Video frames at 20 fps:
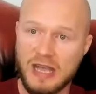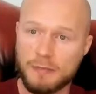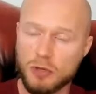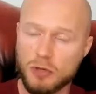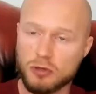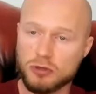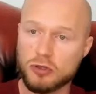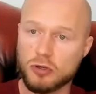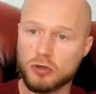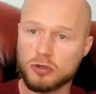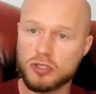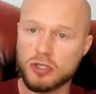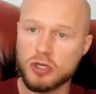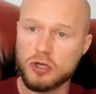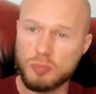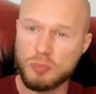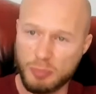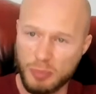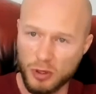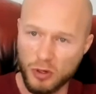I'm not sure
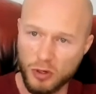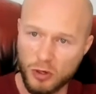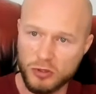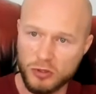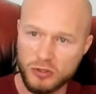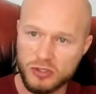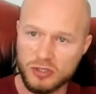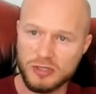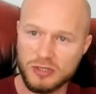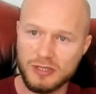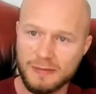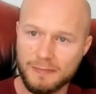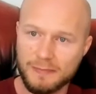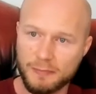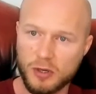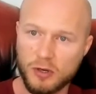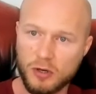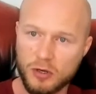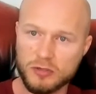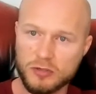too. But,
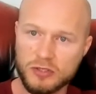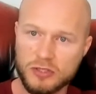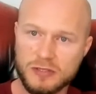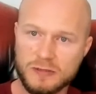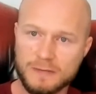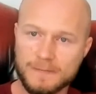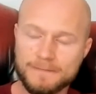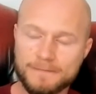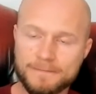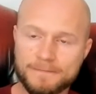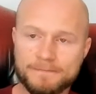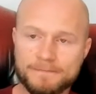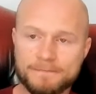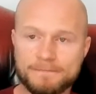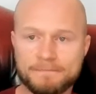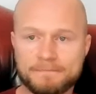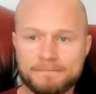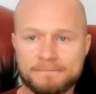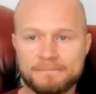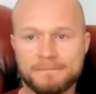but,
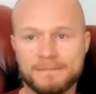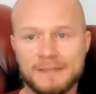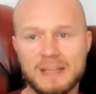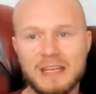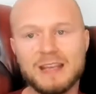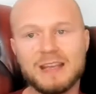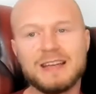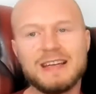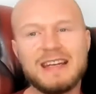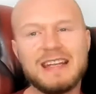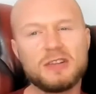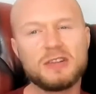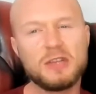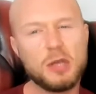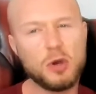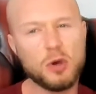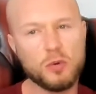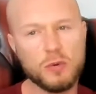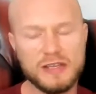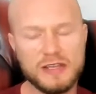nearly
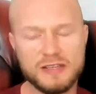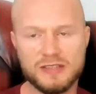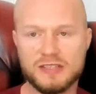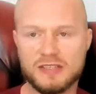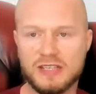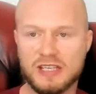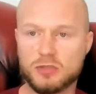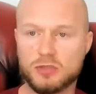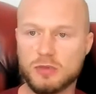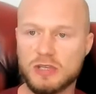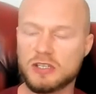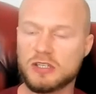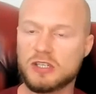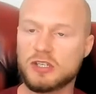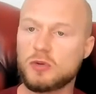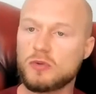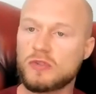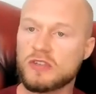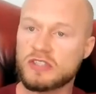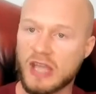always there's things we can
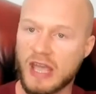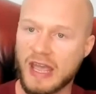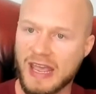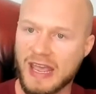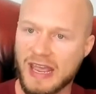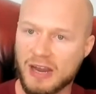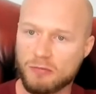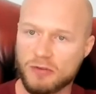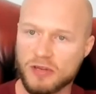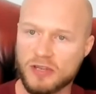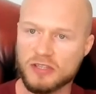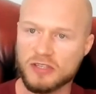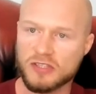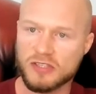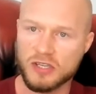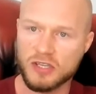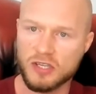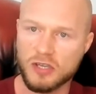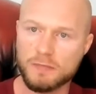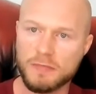do, there's areas
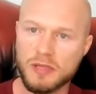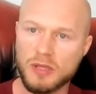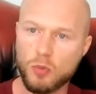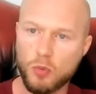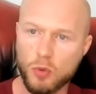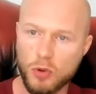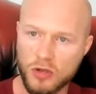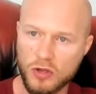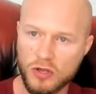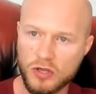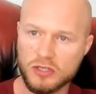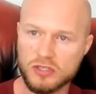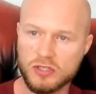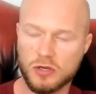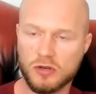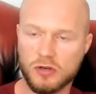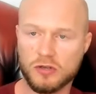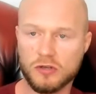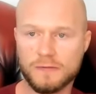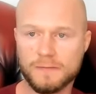that can be worked
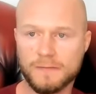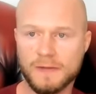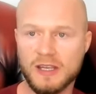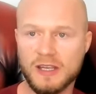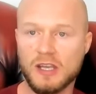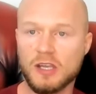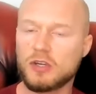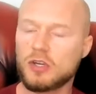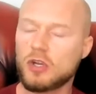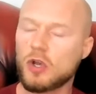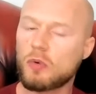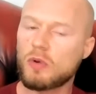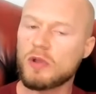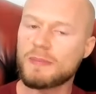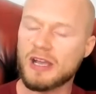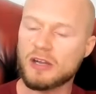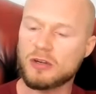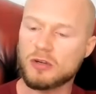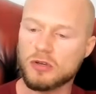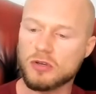on. No, we
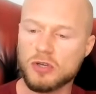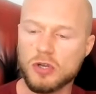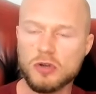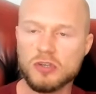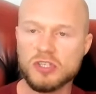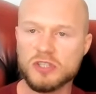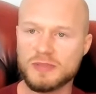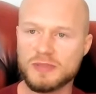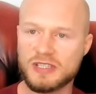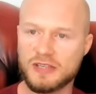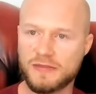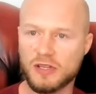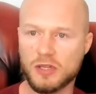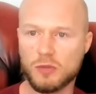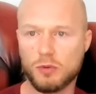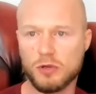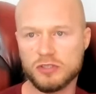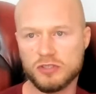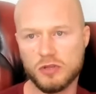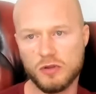might not know specifically
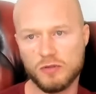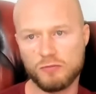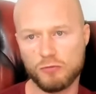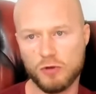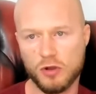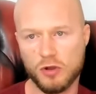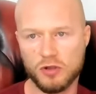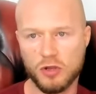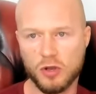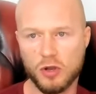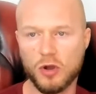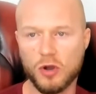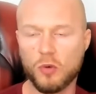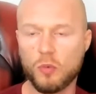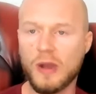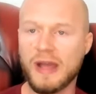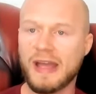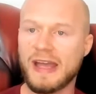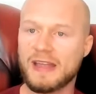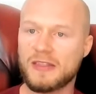what's going wrong or
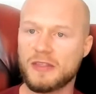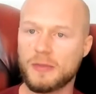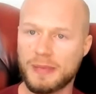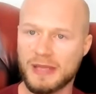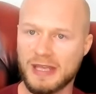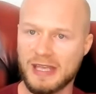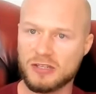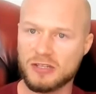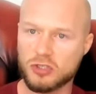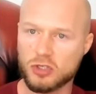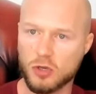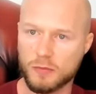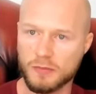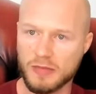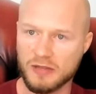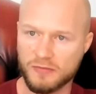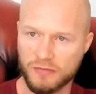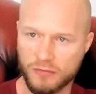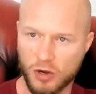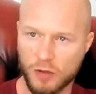where the pain's
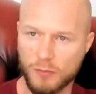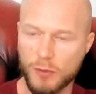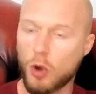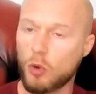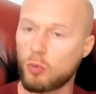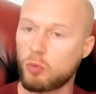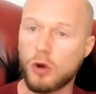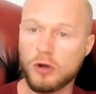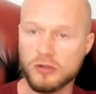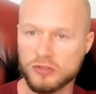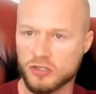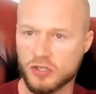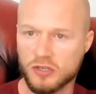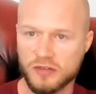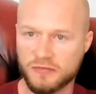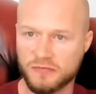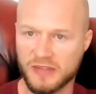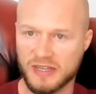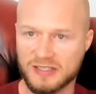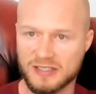coming from or what's going
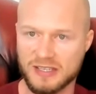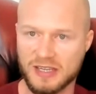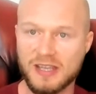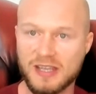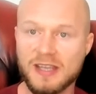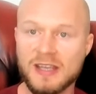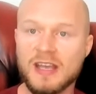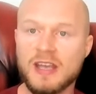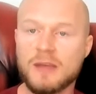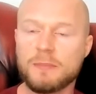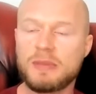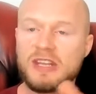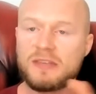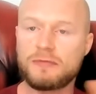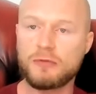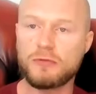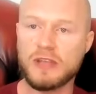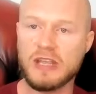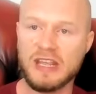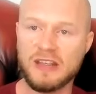to fix it. But
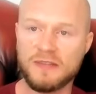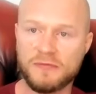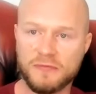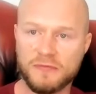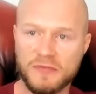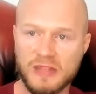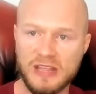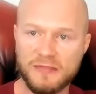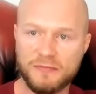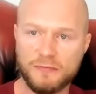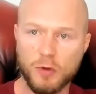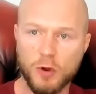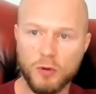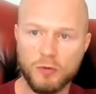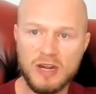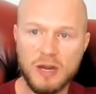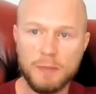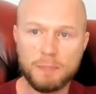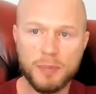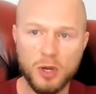if we if if we're
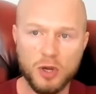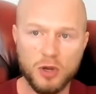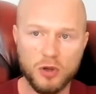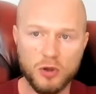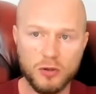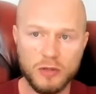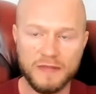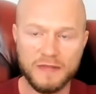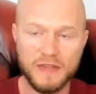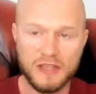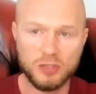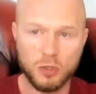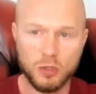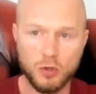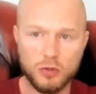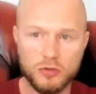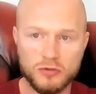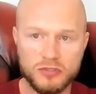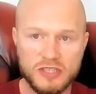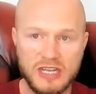in a boat and there's
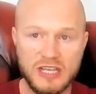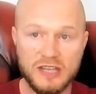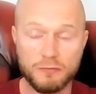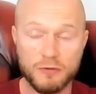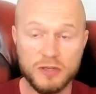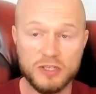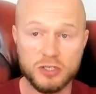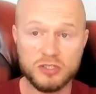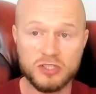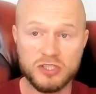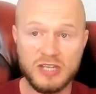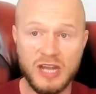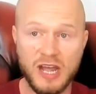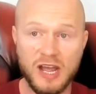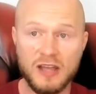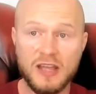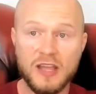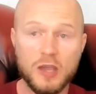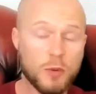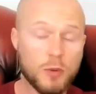holes in it, if we just start,
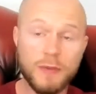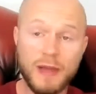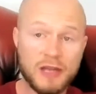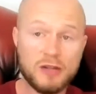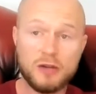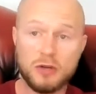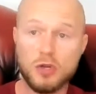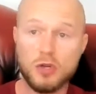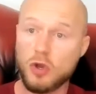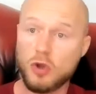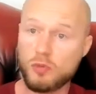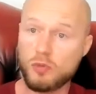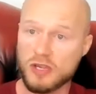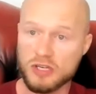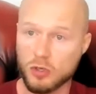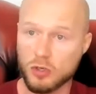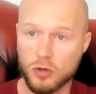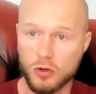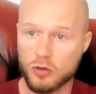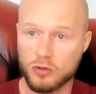we might not know
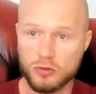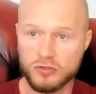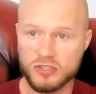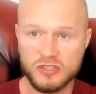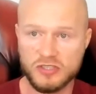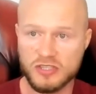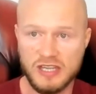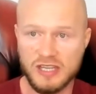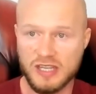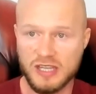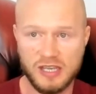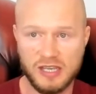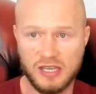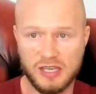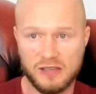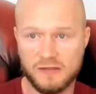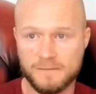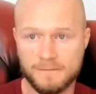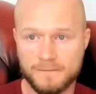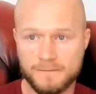which holes are sinking
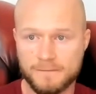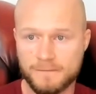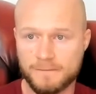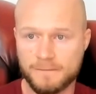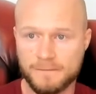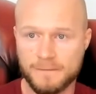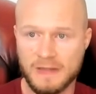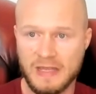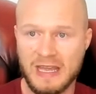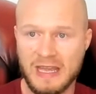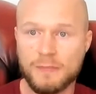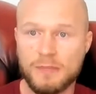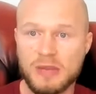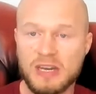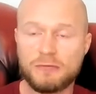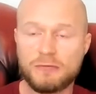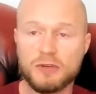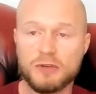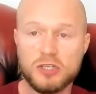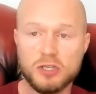it. But
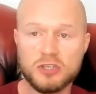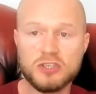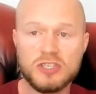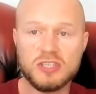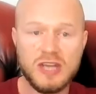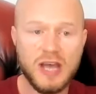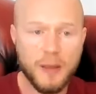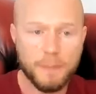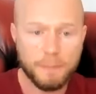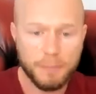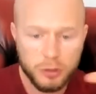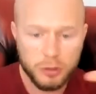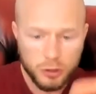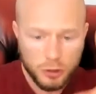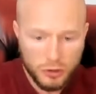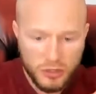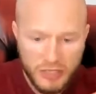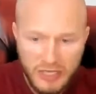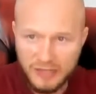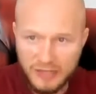if we just start
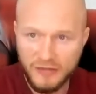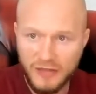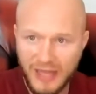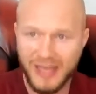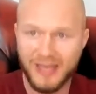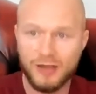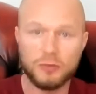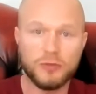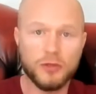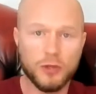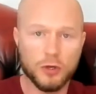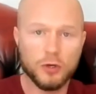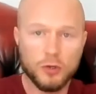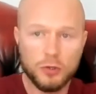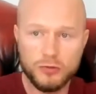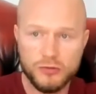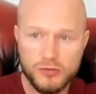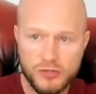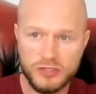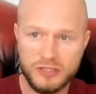plugging the health
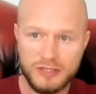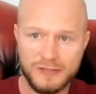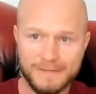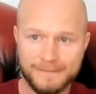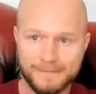holes,